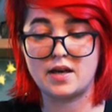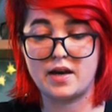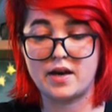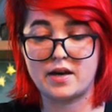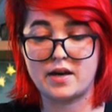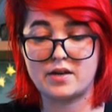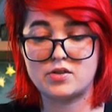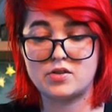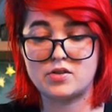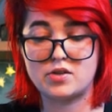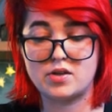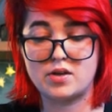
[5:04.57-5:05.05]

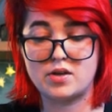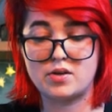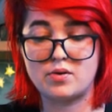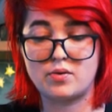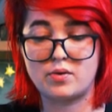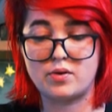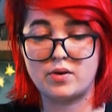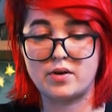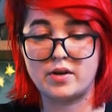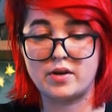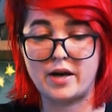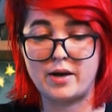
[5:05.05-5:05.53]
action
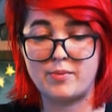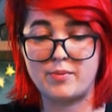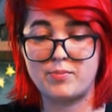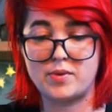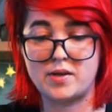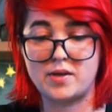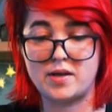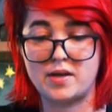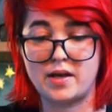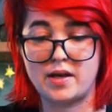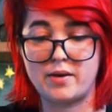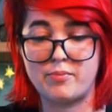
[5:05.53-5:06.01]
or not
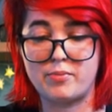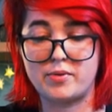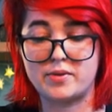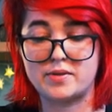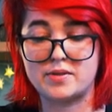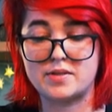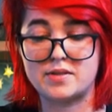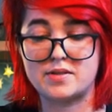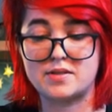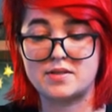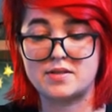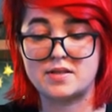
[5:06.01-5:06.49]
being able
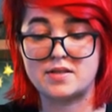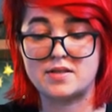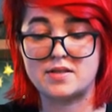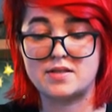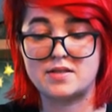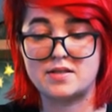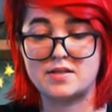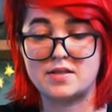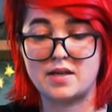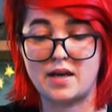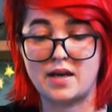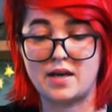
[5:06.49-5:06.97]
to
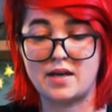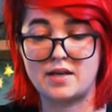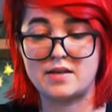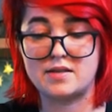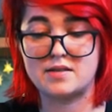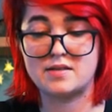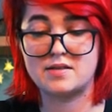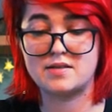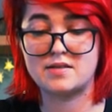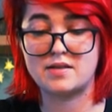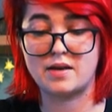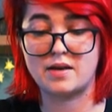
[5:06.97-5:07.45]

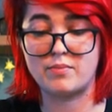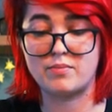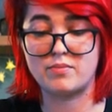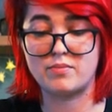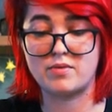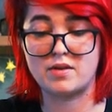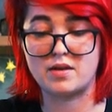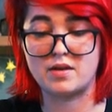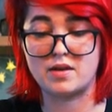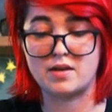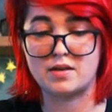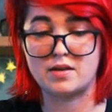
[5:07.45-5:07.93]
sustain
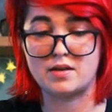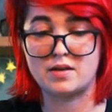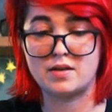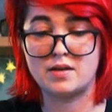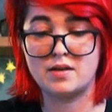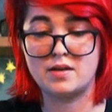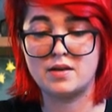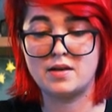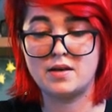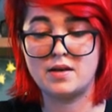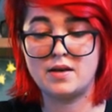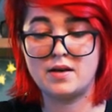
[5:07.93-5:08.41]
something.
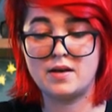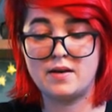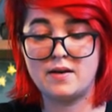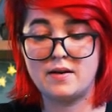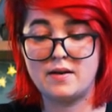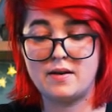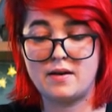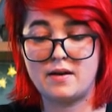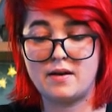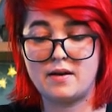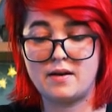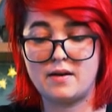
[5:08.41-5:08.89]

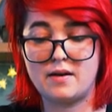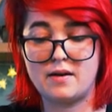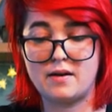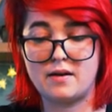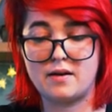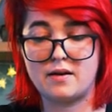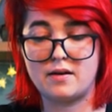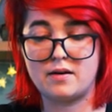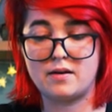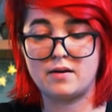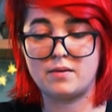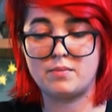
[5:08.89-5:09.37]

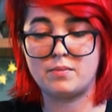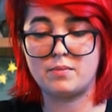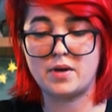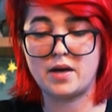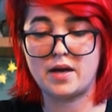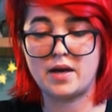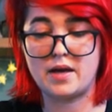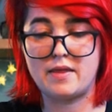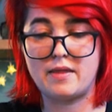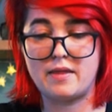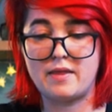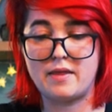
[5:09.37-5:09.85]
Um,
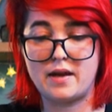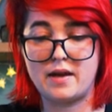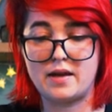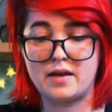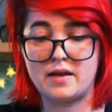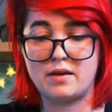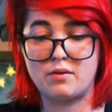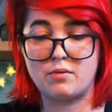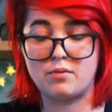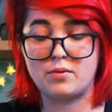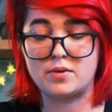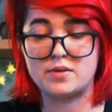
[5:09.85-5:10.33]
and then
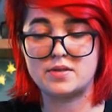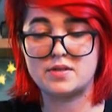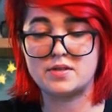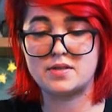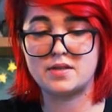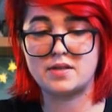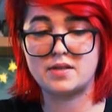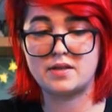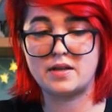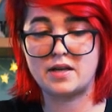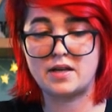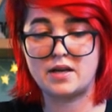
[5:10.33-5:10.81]
it was,
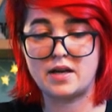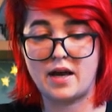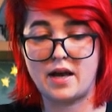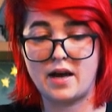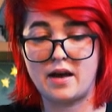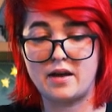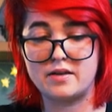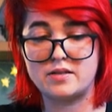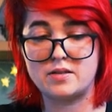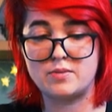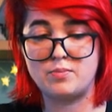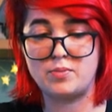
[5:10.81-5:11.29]
and then it
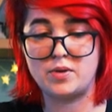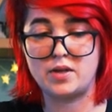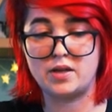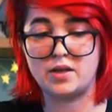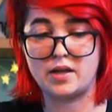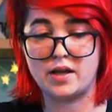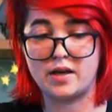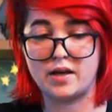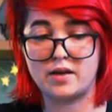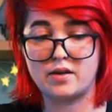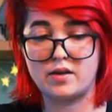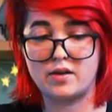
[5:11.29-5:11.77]
had to be
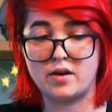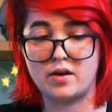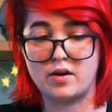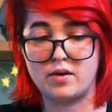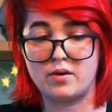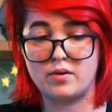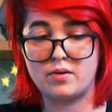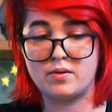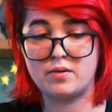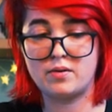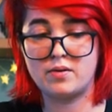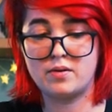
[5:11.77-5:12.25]
let
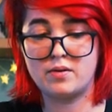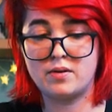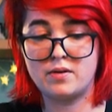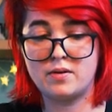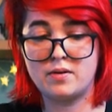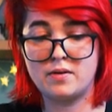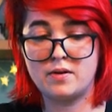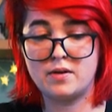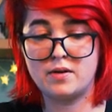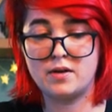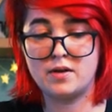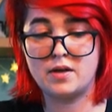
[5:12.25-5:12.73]
go.
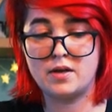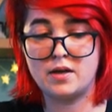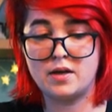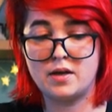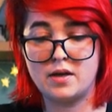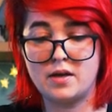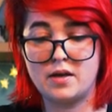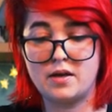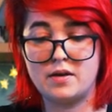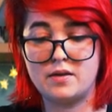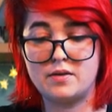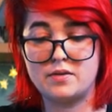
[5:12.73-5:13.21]

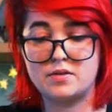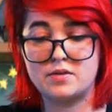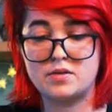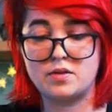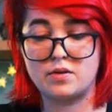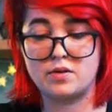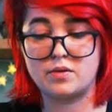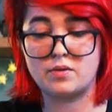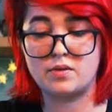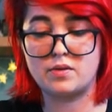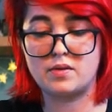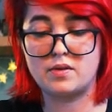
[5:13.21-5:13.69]

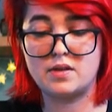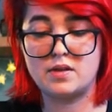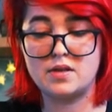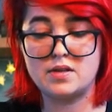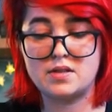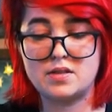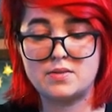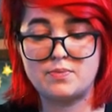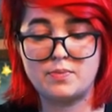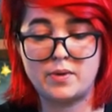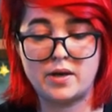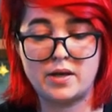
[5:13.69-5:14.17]
So
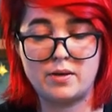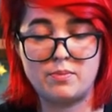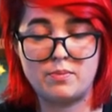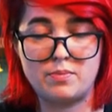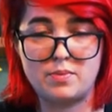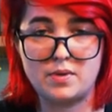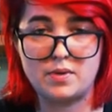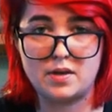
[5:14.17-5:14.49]
this might